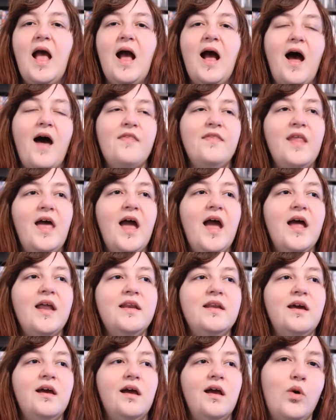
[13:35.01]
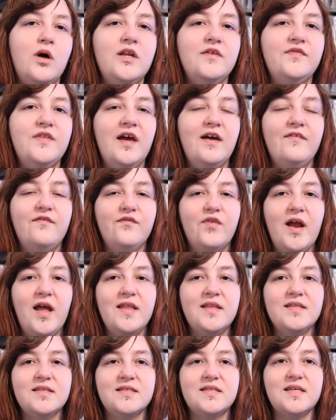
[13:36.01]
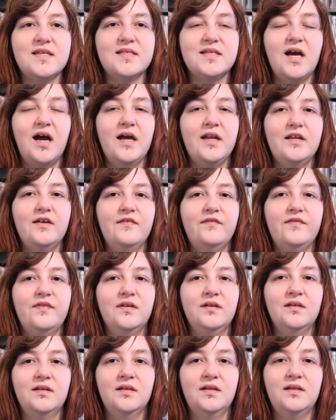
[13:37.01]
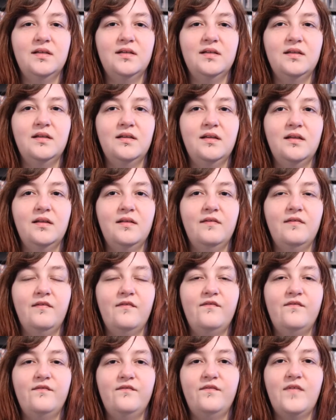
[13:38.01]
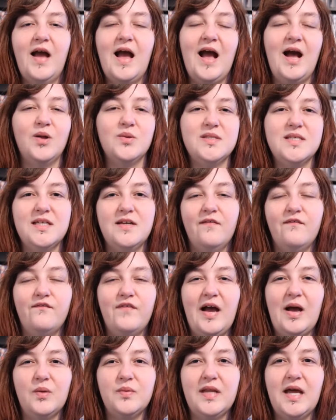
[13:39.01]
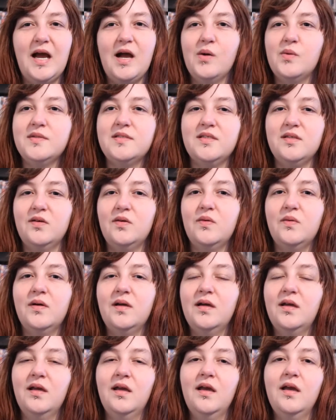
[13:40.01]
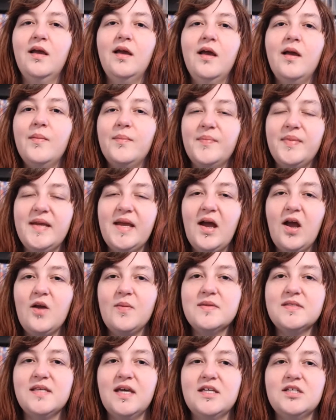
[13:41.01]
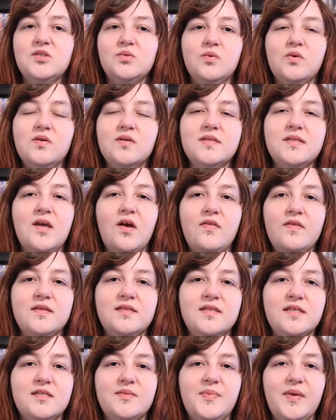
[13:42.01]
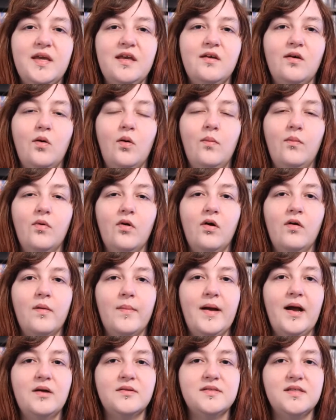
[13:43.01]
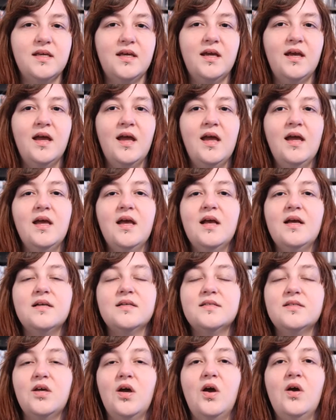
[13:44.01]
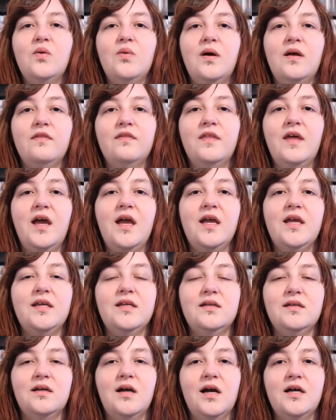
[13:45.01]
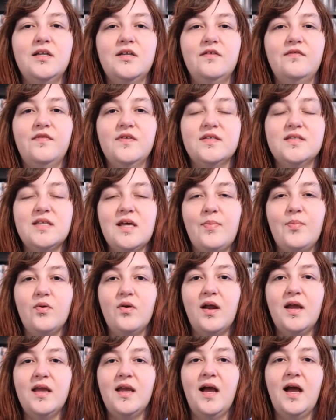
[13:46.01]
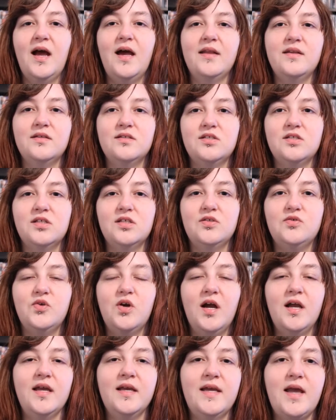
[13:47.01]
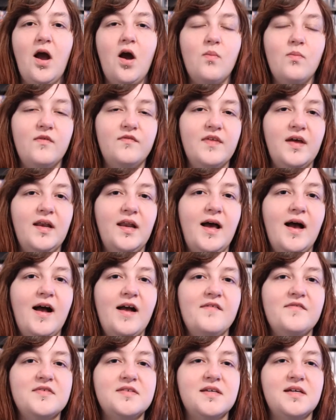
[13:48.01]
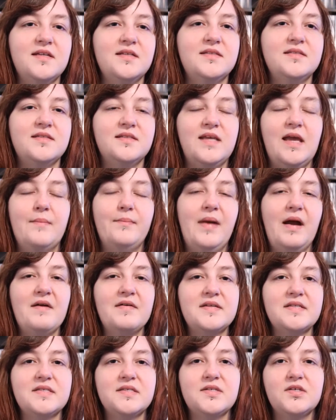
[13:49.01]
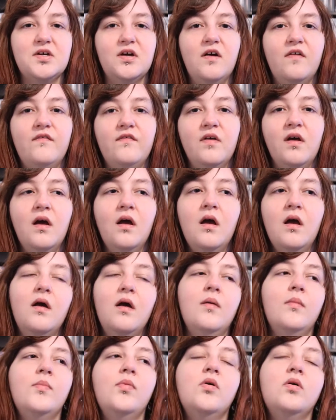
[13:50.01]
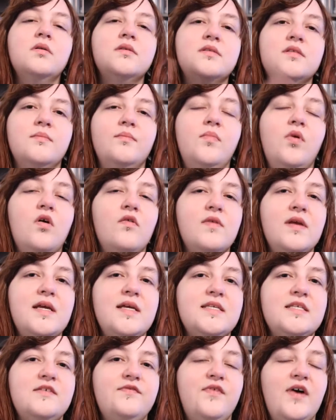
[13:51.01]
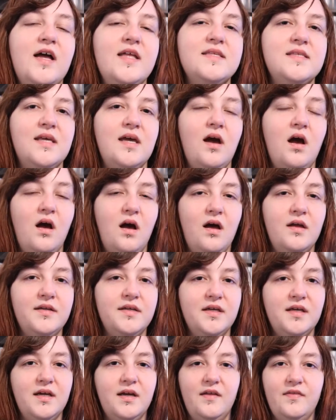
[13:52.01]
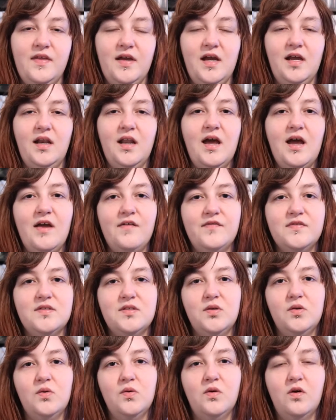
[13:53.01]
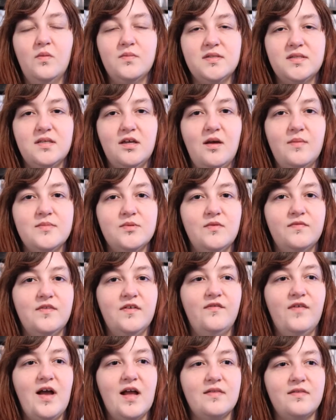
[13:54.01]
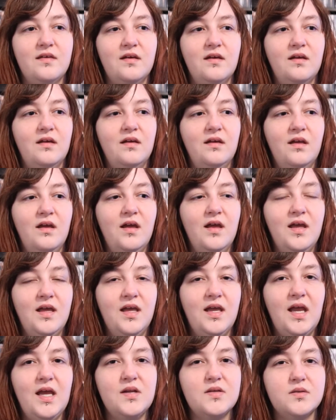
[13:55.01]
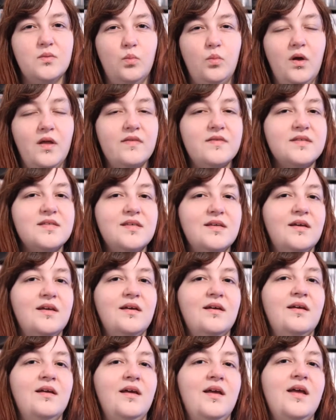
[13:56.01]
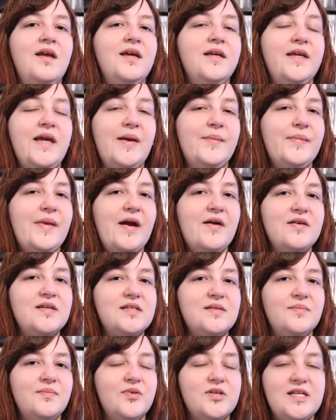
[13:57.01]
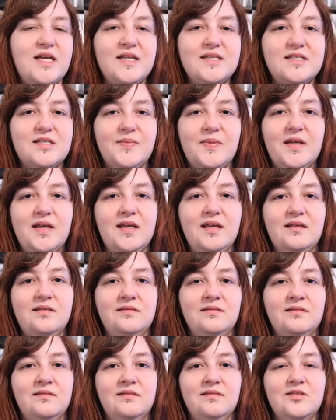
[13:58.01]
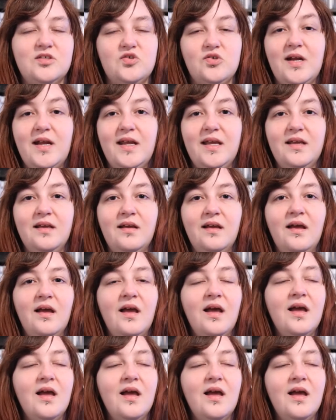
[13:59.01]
And then one of their friends is kind of outed and found out to be a homosexual, so there's this big uproar about it. So they kind of separate and try and get on with their lives and get married and stuff. But Maurice finds it harder than Clive to come to terms with the fact that he doesn't want to get married and pretend to be straight.